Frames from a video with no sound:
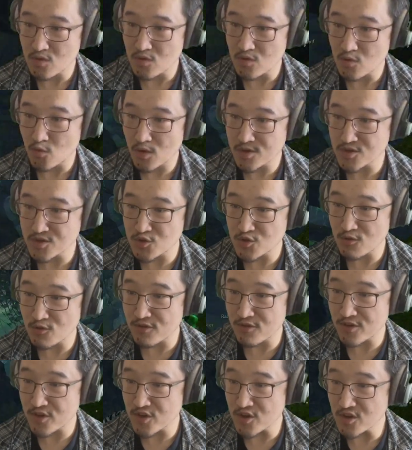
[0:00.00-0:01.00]
Once you're
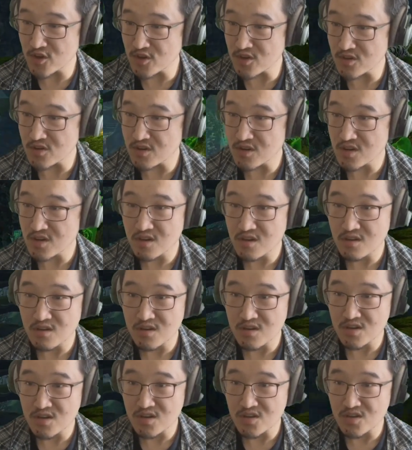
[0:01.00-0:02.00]
over here,
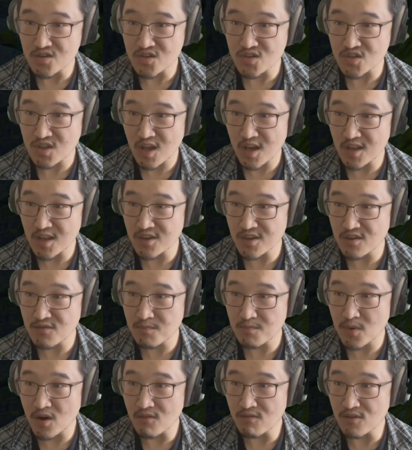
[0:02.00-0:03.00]
slightly
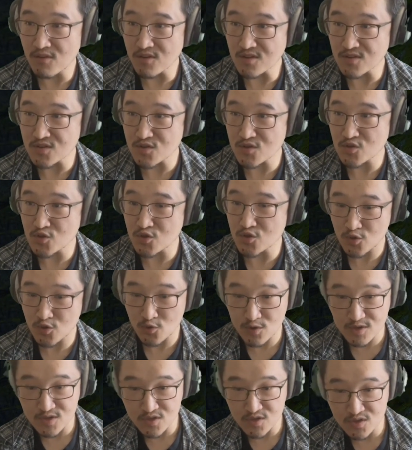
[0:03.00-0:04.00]
above us
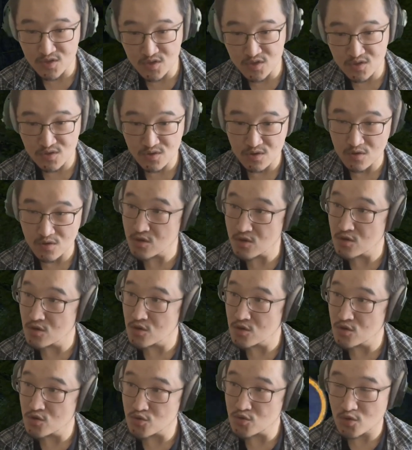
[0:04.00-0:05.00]
to
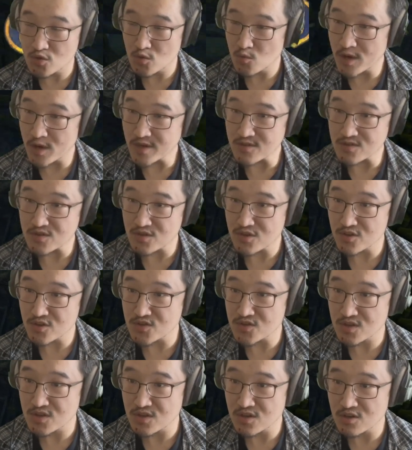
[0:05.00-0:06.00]
the west,
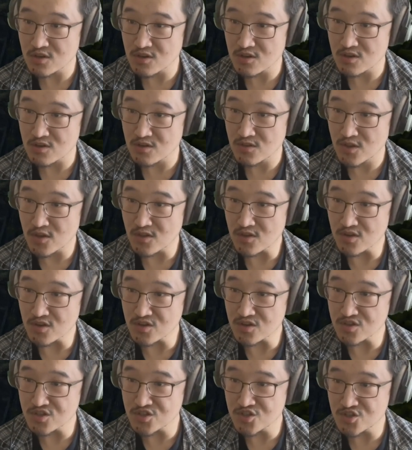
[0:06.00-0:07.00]
there's
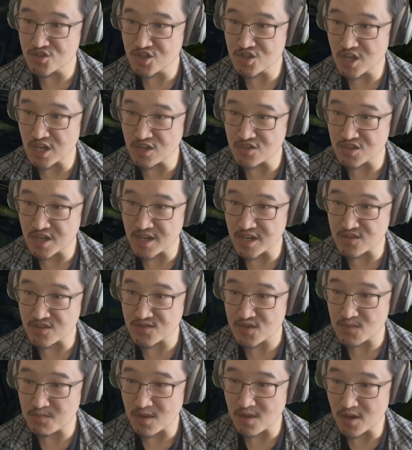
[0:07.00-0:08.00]
another Jade Tech
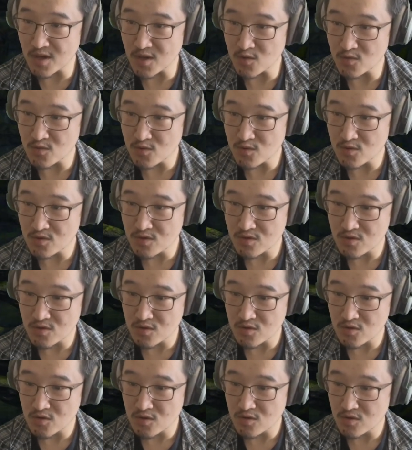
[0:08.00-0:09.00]
zip line
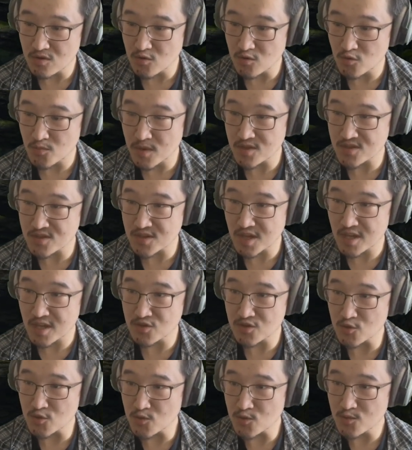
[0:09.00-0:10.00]
we must get to.